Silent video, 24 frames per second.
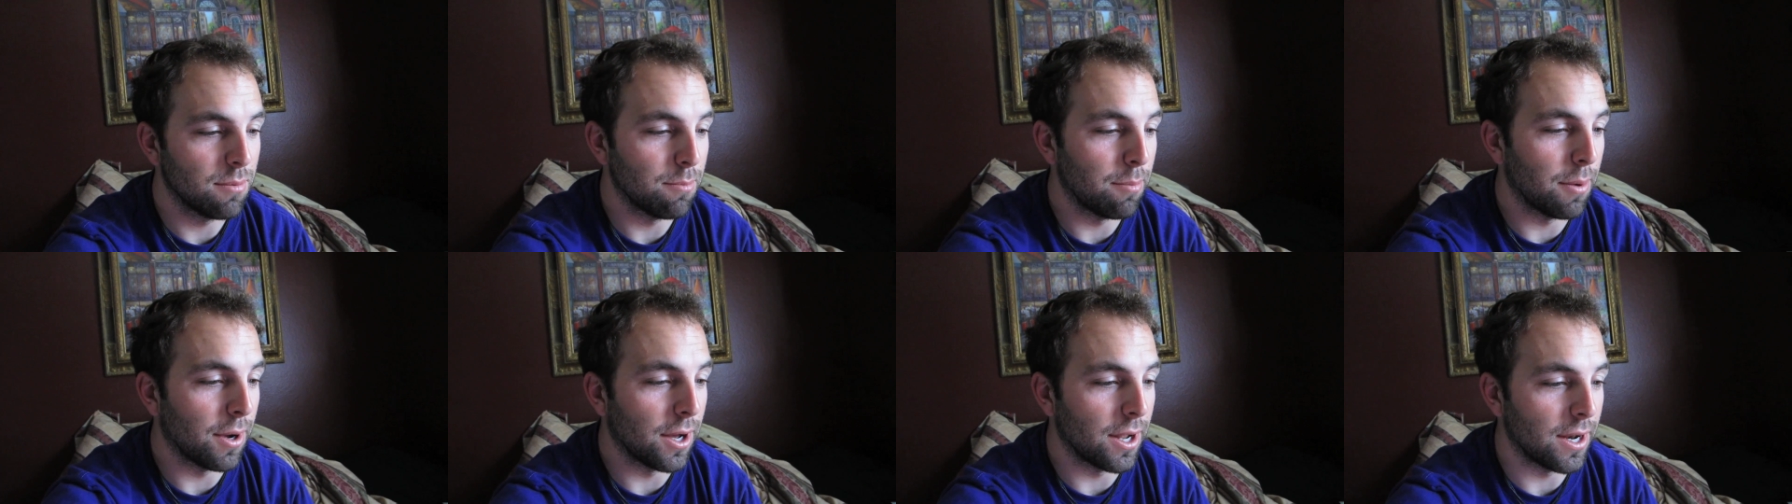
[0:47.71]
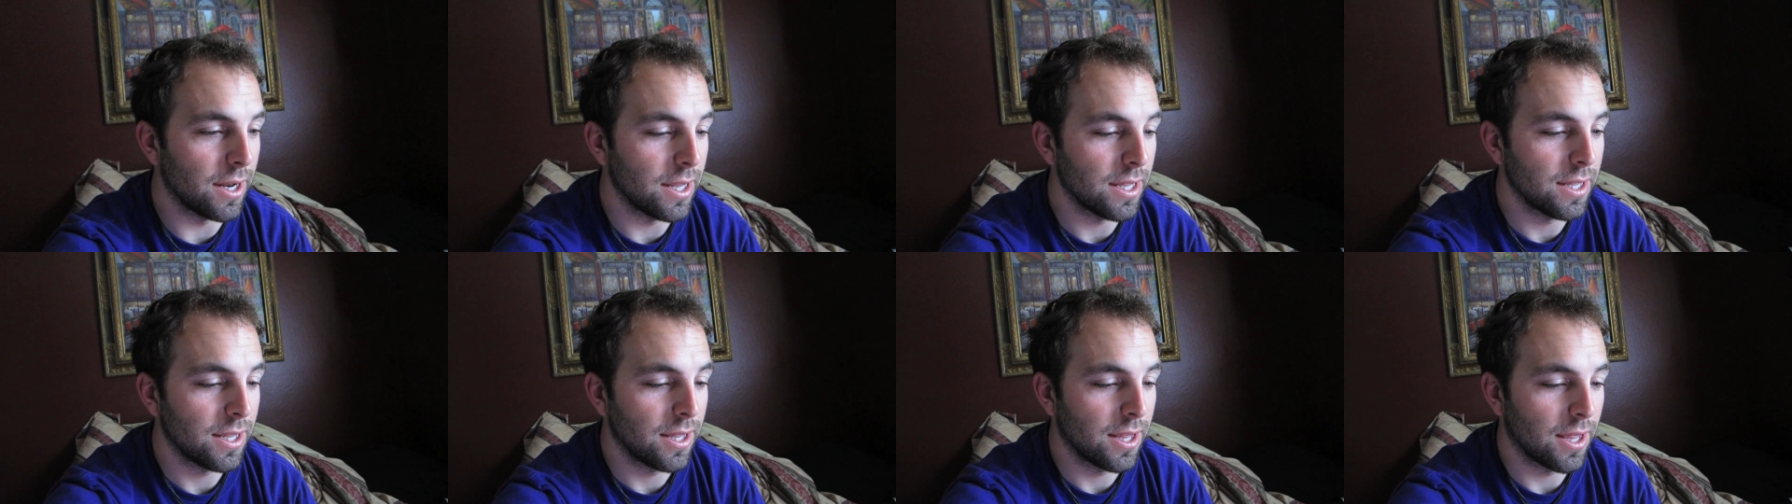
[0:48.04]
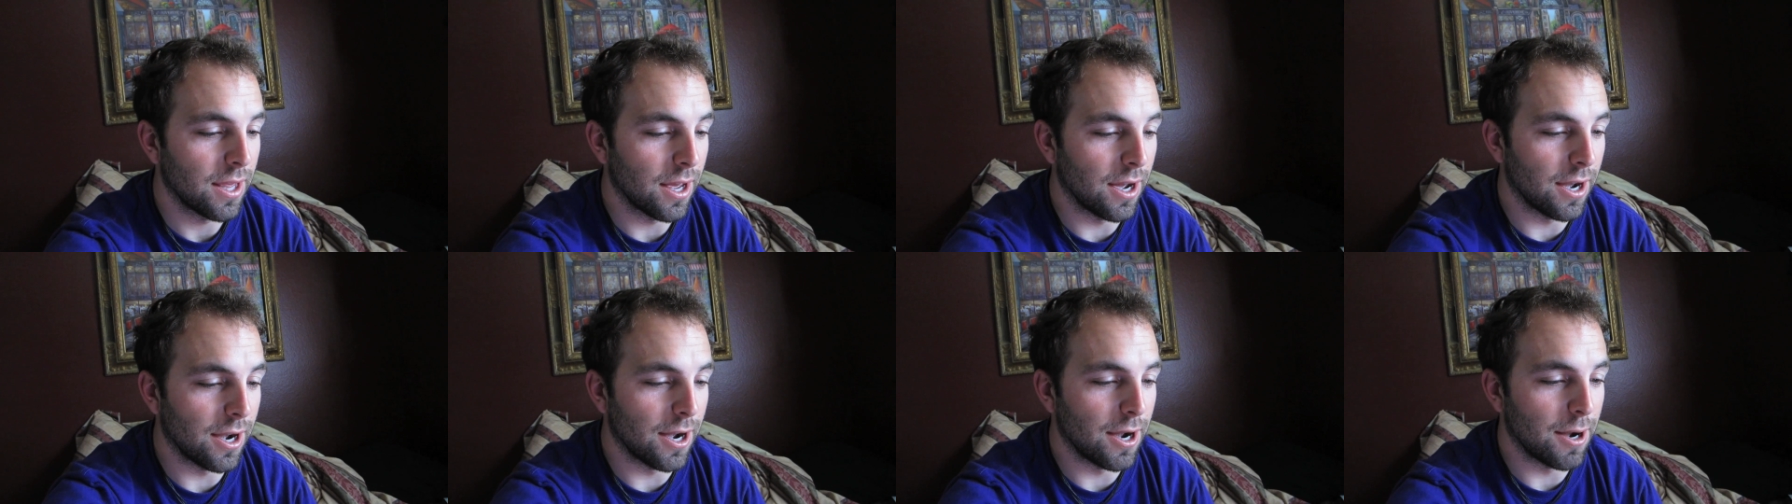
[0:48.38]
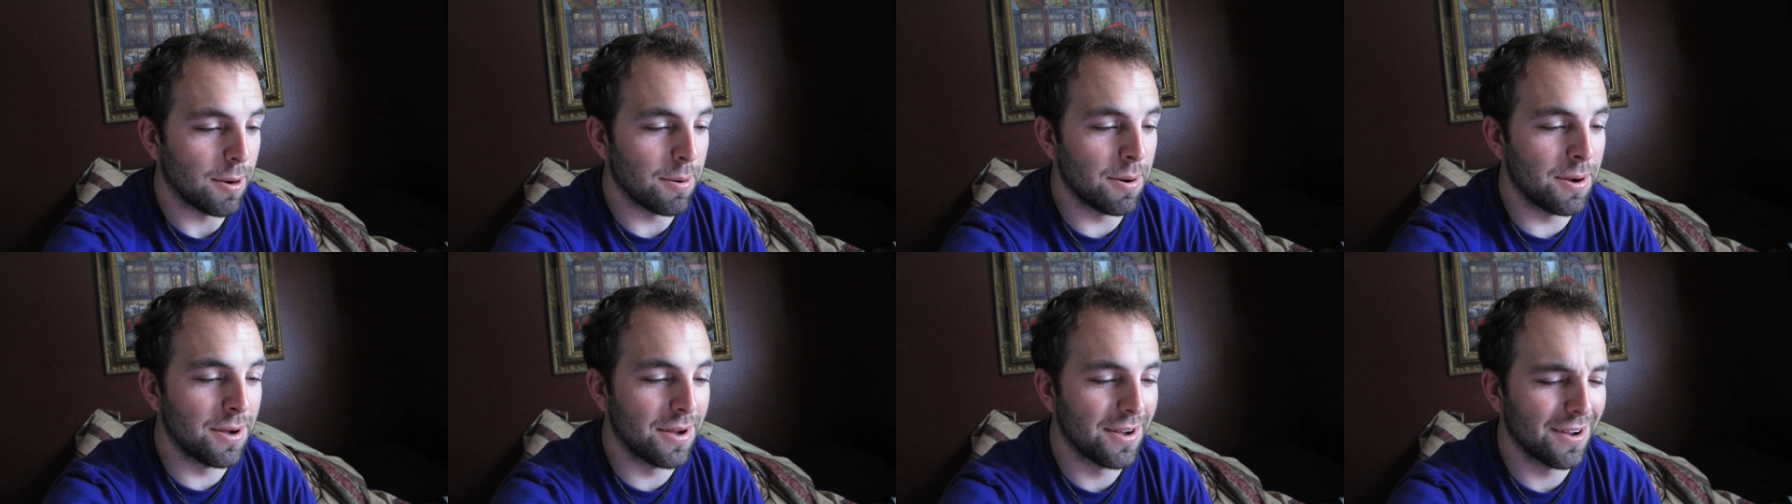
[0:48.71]
But
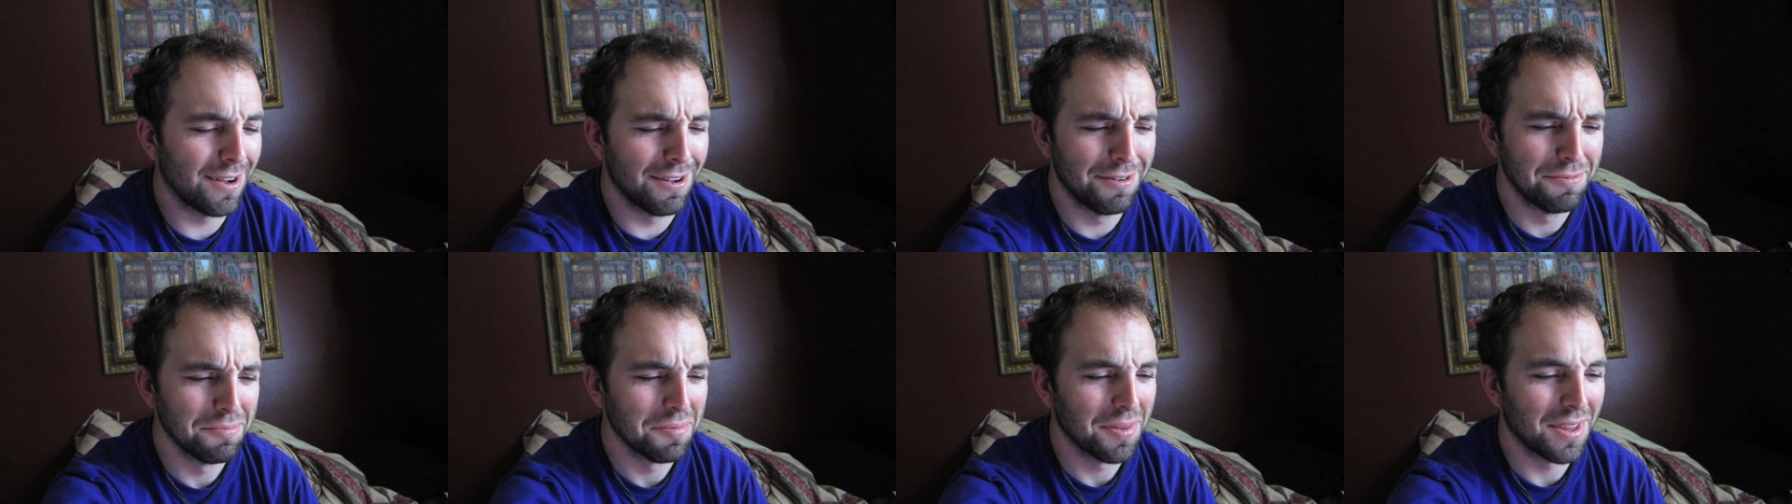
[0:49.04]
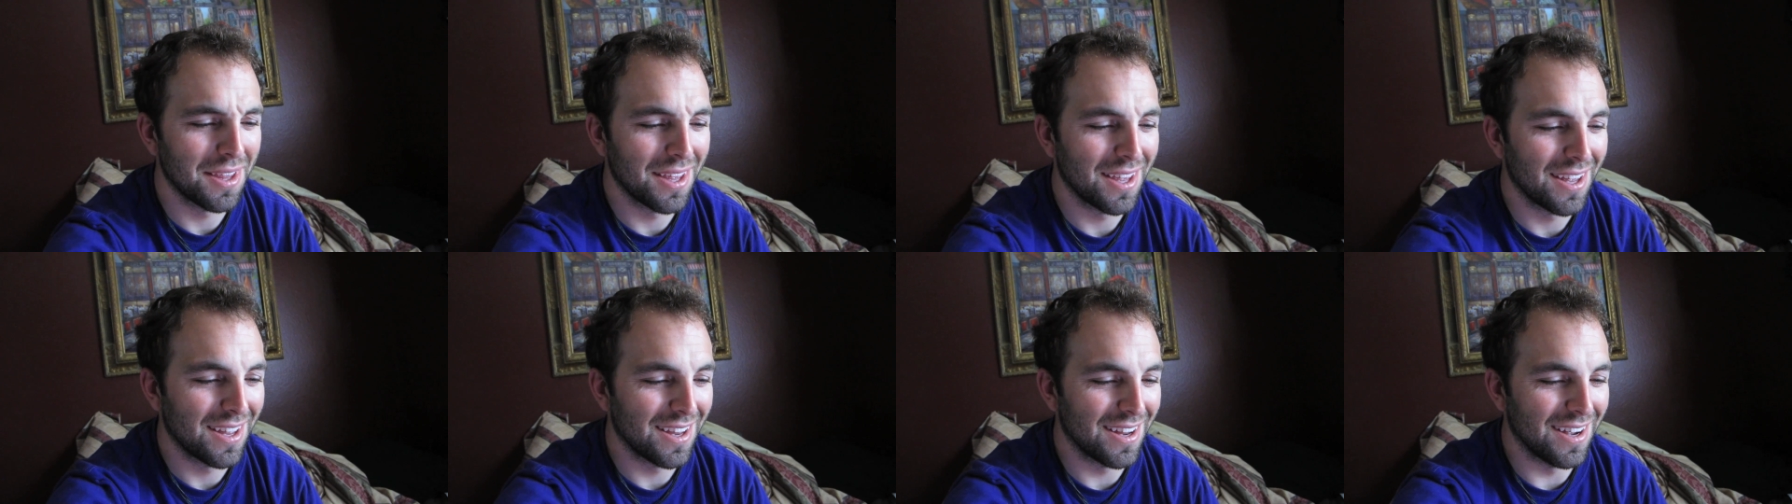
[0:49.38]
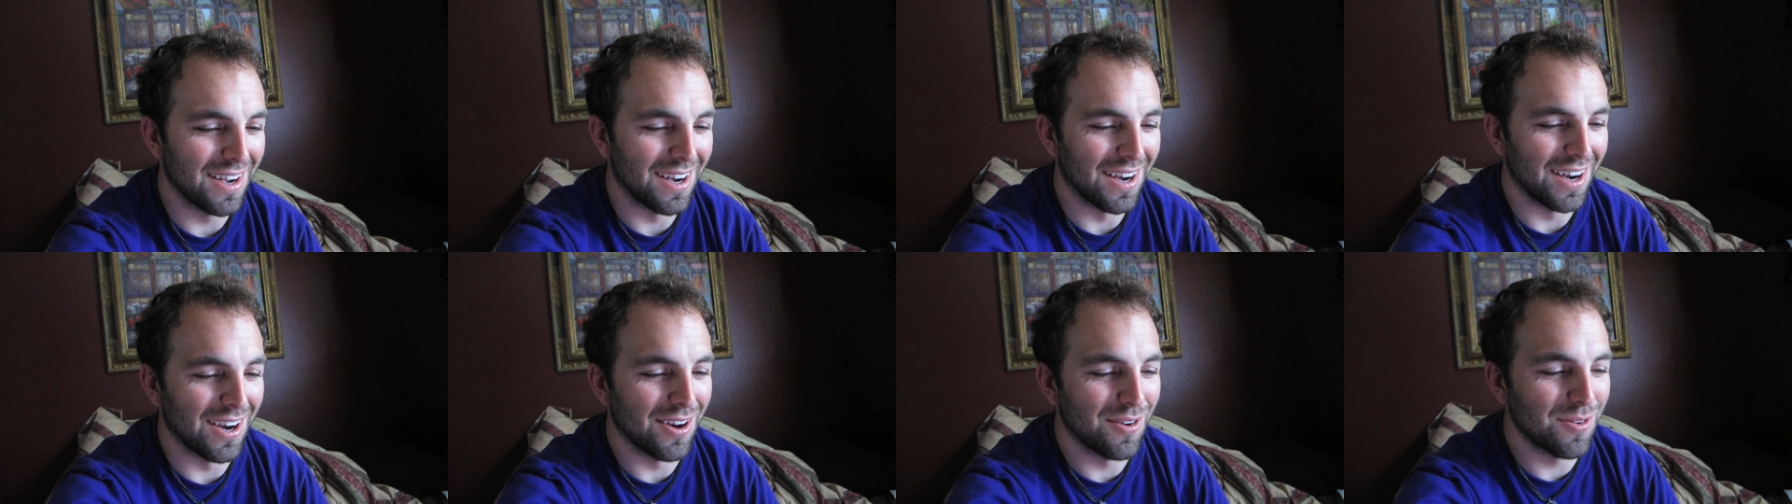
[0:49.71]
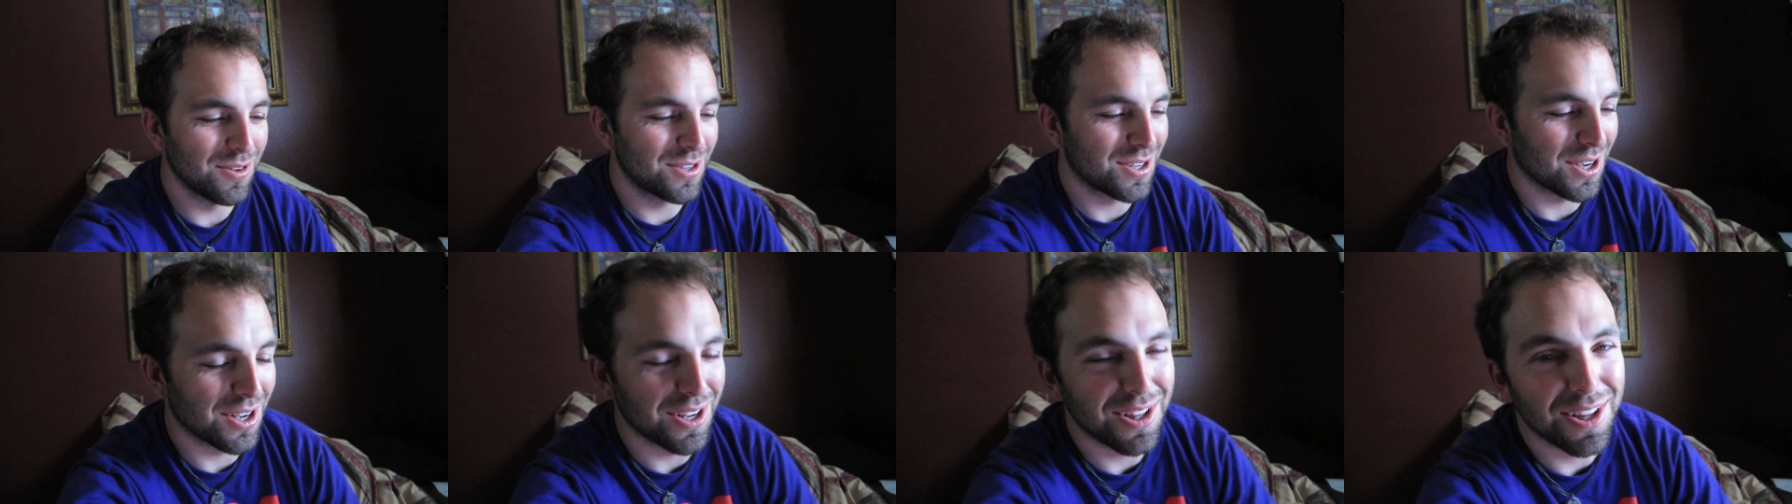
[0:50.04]

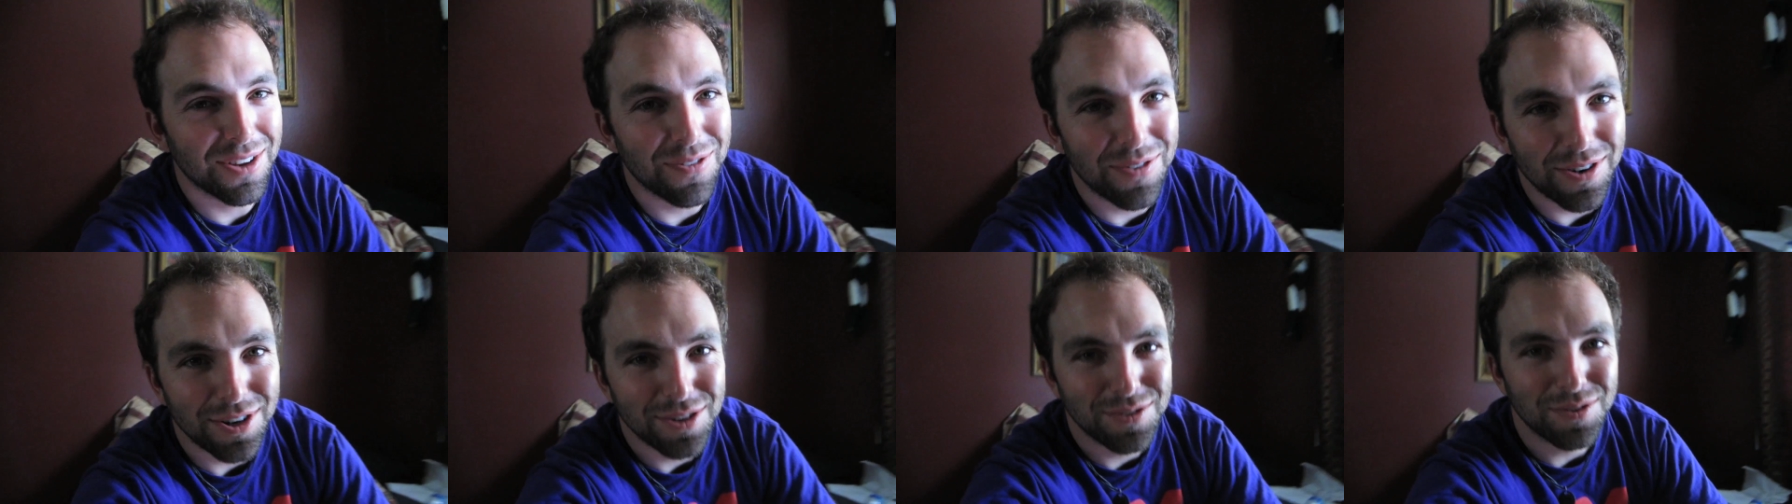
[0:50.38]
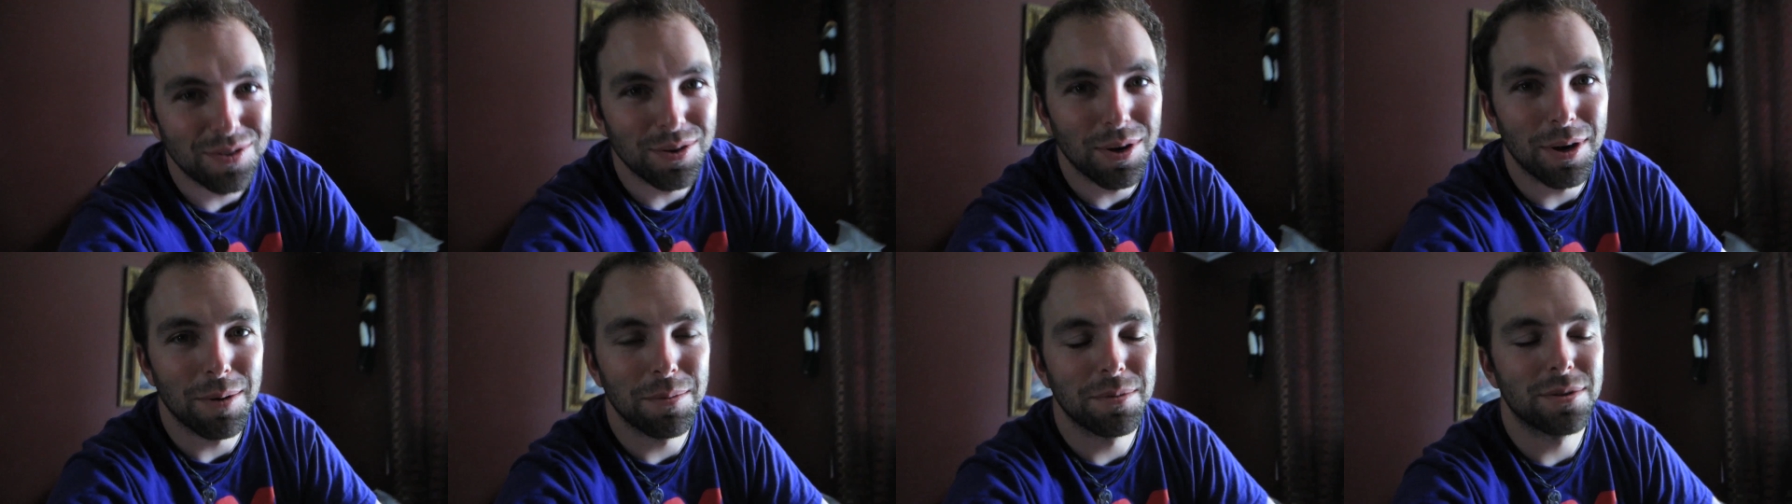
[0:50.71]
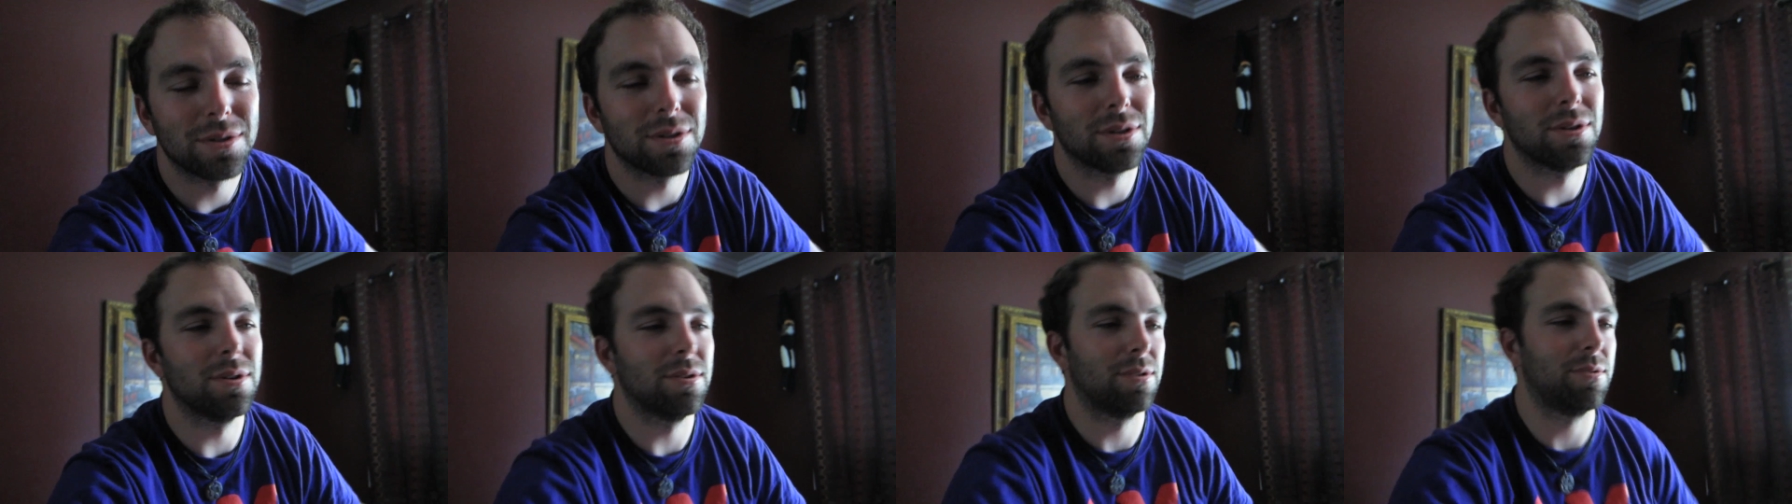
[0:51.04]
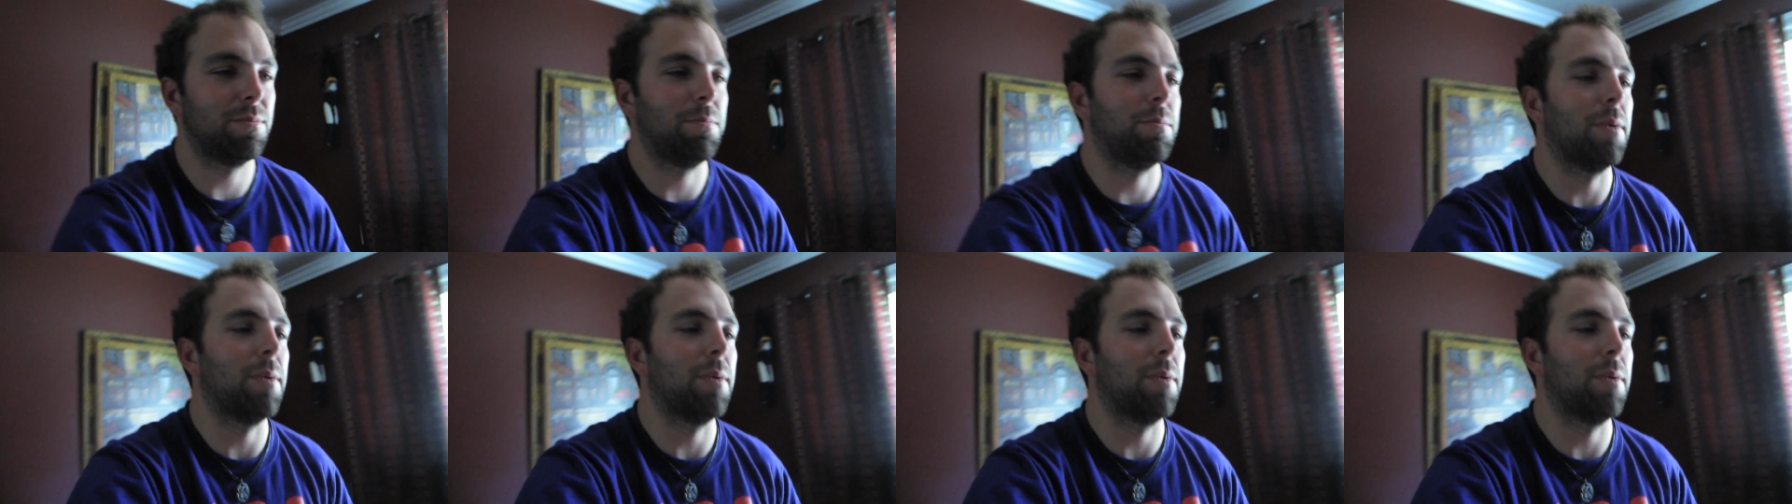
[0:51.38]
it's on the first few episodes.